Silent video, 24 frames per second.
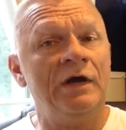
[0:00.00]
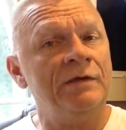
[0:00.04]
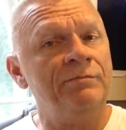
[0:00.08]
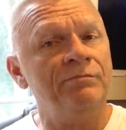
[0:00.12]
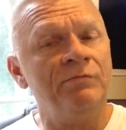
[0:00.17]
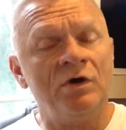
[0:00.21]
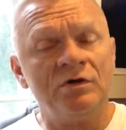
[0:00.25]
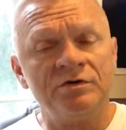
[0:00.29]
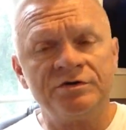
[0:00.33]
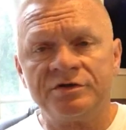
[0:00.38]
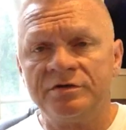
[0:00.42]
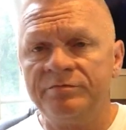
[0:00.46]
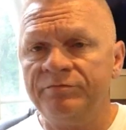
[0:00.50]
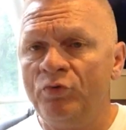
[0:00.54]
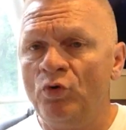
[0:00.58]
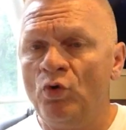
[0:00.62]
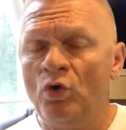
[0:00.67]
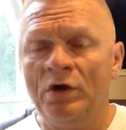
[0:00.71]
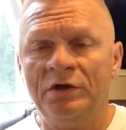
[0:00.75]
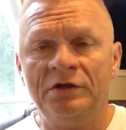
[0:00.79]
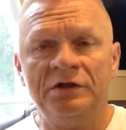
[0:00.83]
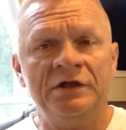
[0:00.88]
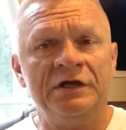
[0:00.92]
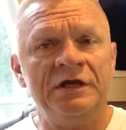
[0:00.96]
and most
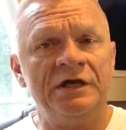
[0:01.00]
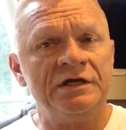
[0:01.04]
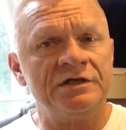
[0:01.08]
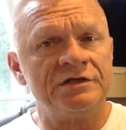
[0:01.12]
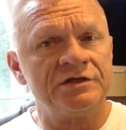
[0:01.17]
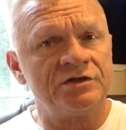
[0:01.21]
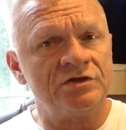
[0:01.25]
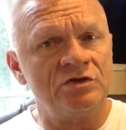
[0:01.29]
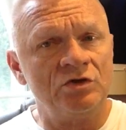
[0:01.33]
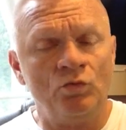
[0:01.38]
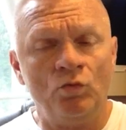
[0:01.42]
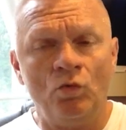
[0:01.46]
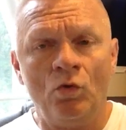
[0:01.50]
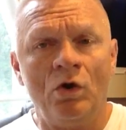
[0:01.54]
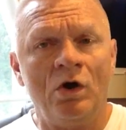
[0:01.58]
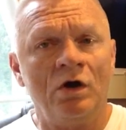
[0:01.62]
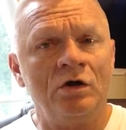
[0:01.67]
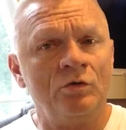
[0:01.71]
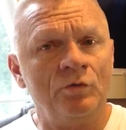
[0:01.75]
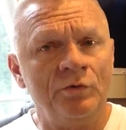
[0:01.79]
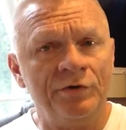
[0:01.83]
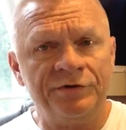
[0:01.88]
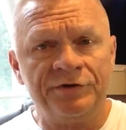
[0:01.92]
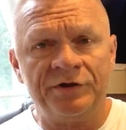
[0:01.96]
importantly is to
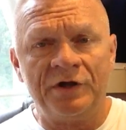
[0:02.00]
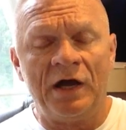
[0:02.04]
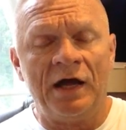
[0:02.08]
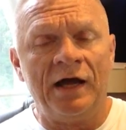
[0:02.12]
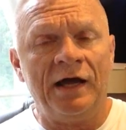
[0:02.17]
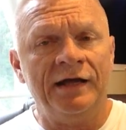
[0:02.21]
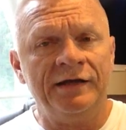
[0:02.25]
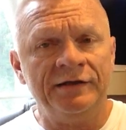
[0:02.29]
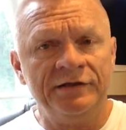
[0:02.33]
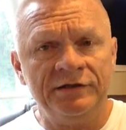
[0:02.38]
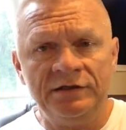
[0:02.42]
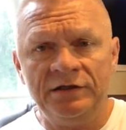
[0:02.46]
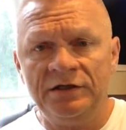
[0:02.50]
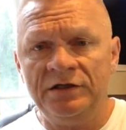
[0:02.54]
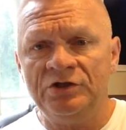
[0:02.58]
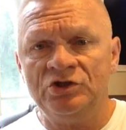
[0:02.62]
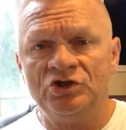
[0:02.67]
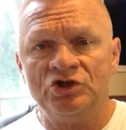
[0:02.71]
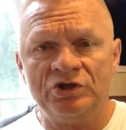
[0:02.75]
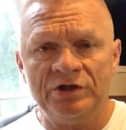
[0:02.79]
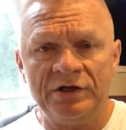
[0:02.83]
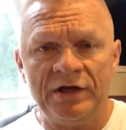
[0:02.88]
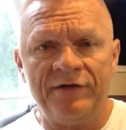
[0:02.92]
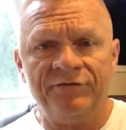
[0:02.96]
walk with God
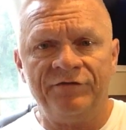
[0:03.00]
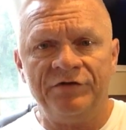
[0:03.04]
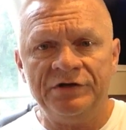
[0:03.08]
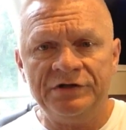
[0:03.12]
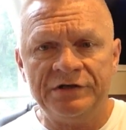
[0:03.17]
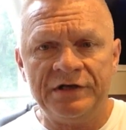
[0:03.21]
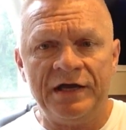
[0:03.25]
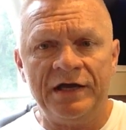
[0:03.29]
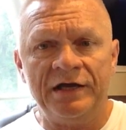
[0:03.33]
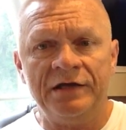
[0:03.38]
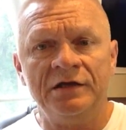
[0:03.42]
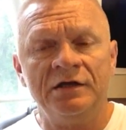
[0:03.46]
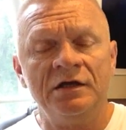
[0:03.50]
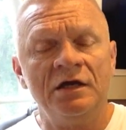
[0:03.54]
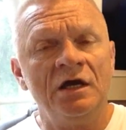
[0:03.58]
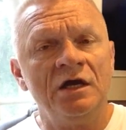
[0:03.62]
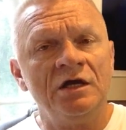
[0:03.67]
each and every day.